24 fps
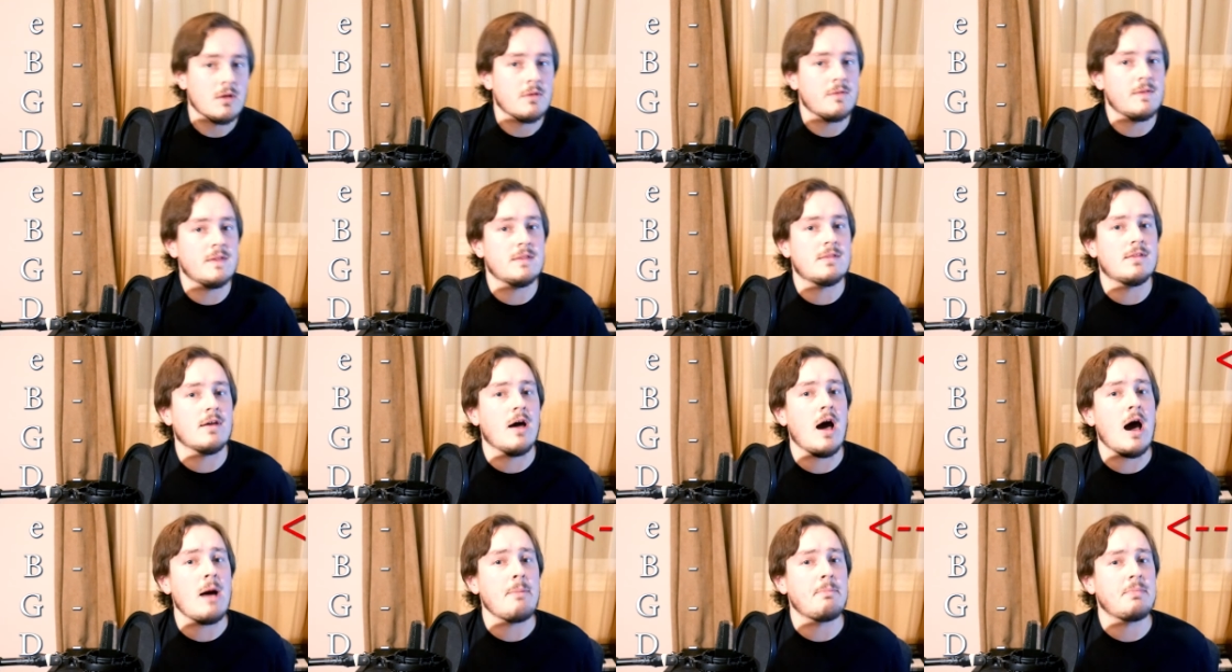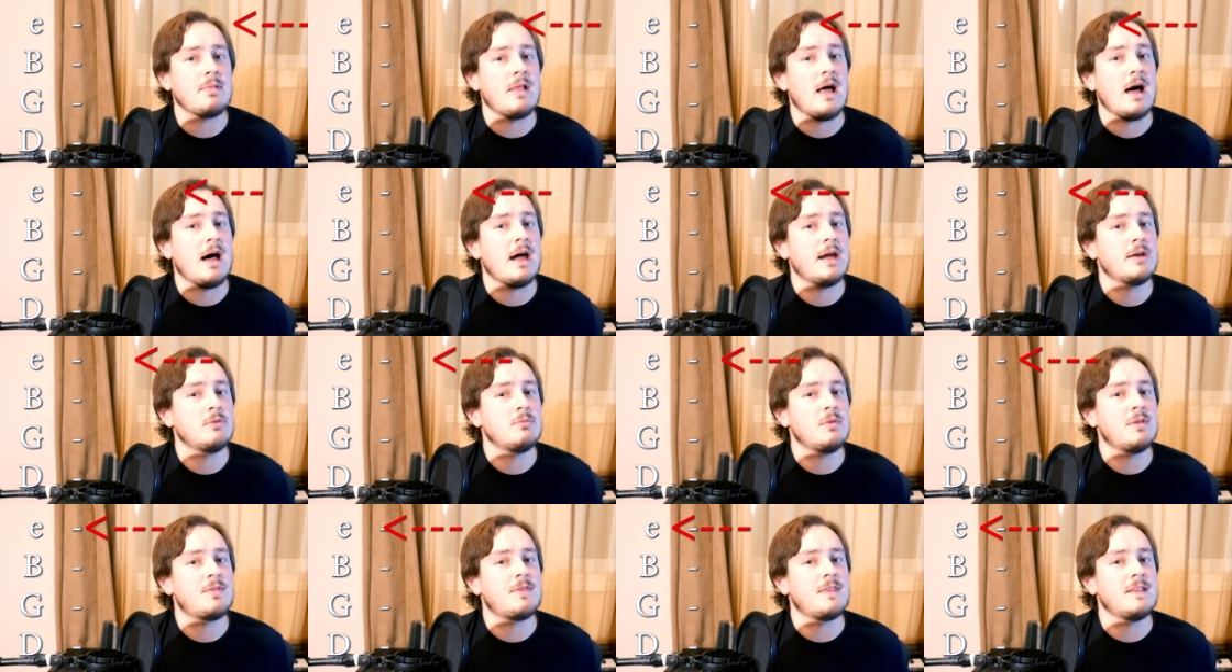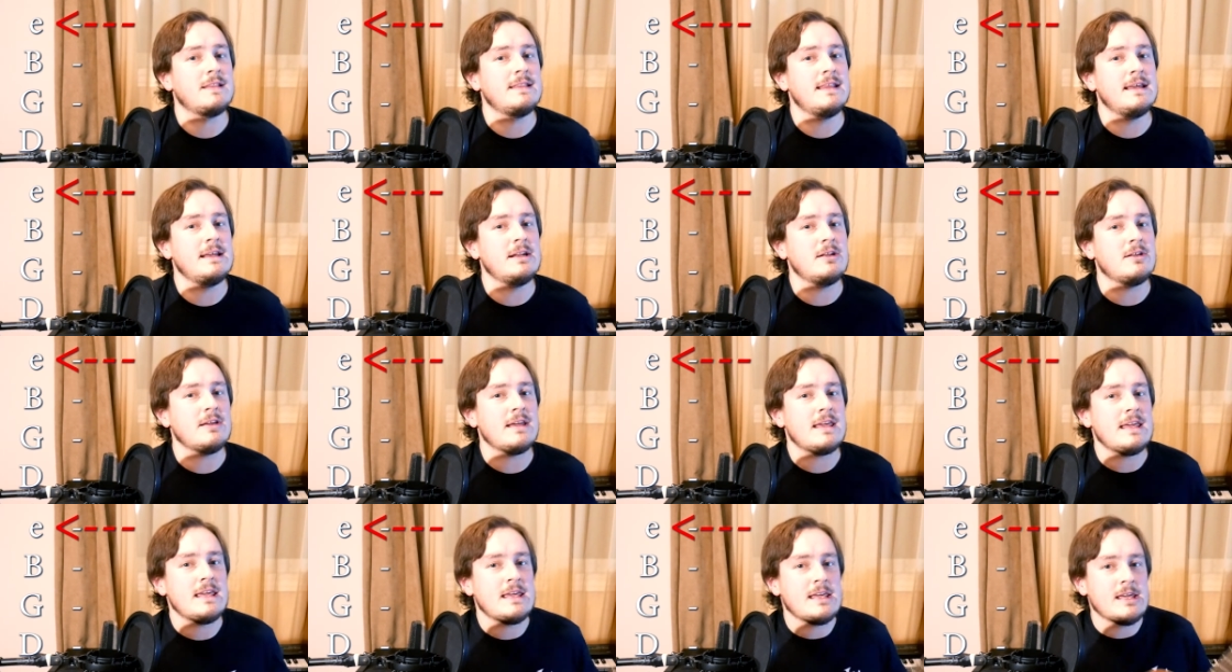The top line with the
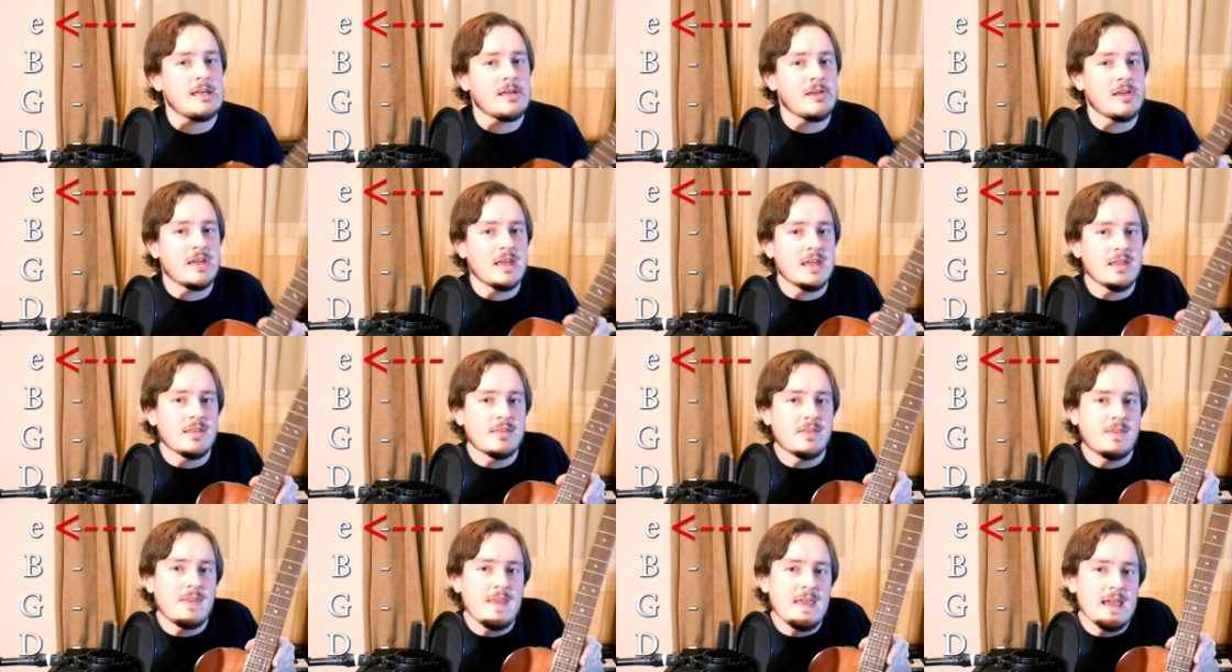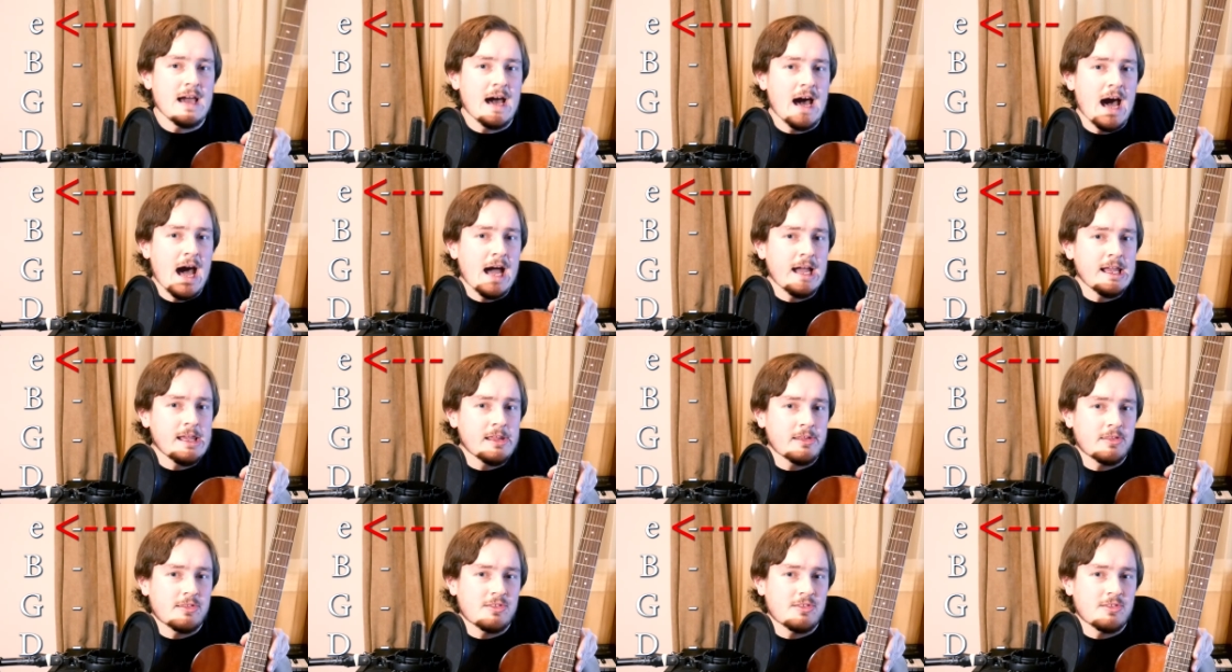little e is the highest